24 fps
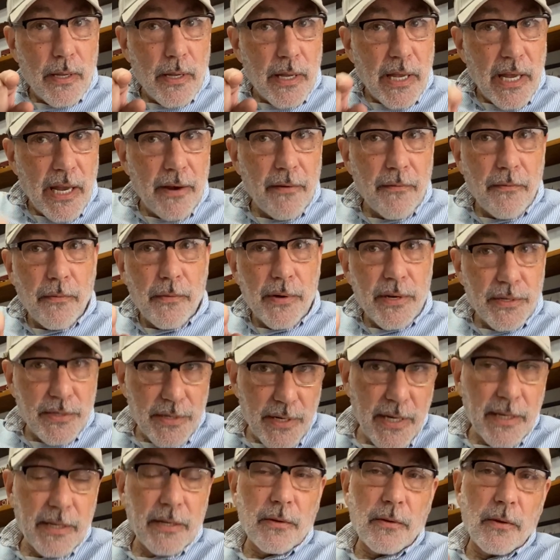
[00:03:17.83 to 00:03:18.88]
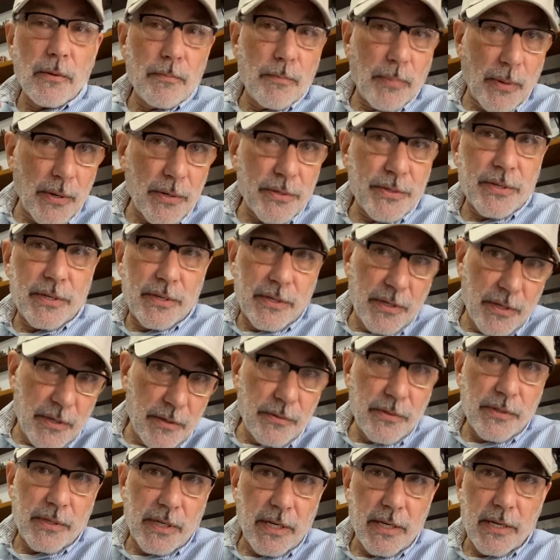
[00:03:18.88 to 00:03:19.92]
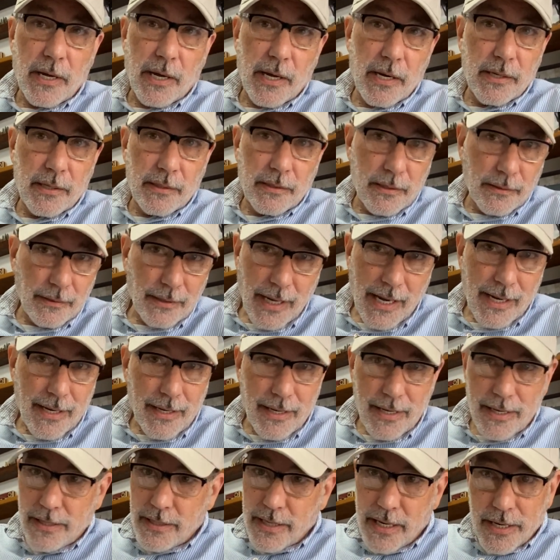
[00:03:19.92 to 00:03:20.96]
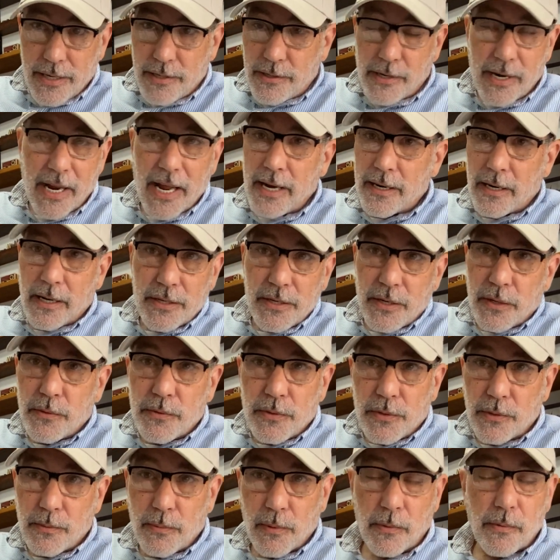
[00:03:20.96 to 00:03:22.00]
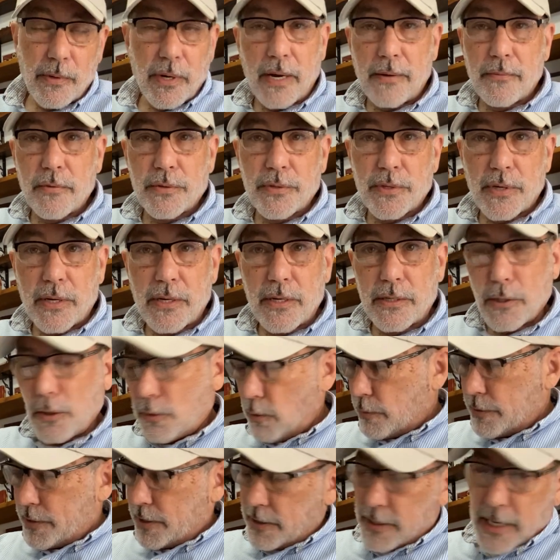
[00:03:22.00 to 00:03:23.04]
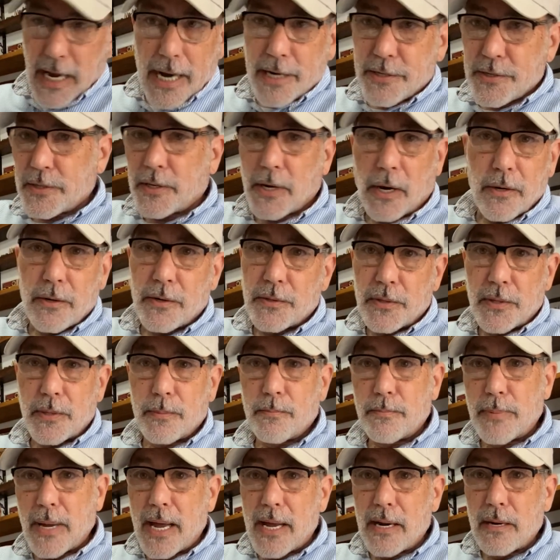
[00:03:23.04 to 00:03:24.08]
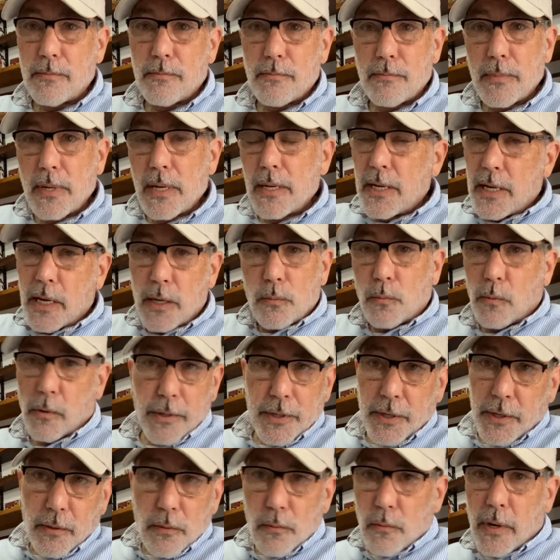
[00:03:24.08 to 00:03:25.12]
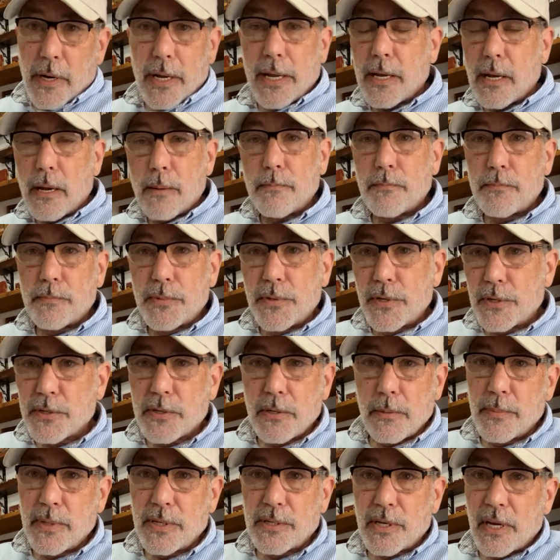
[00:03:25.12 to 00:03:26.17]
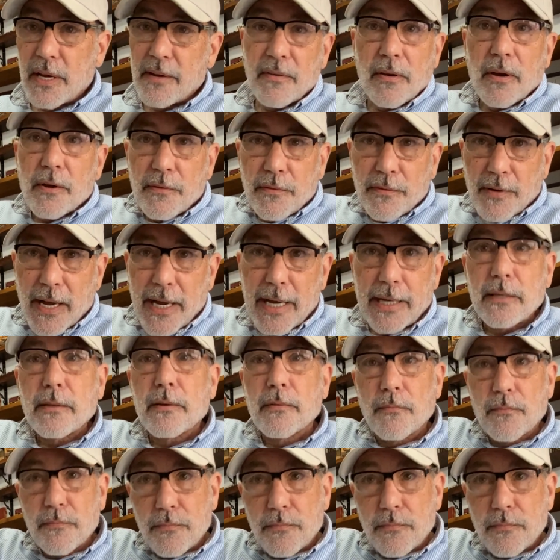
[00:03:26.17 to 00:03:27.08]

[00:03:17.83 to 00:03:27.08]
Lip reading: every single person you see on the internet, on YouTube or whatever, is going to tell you, you got to start at the bottom and work your way up just to be safe. Fine.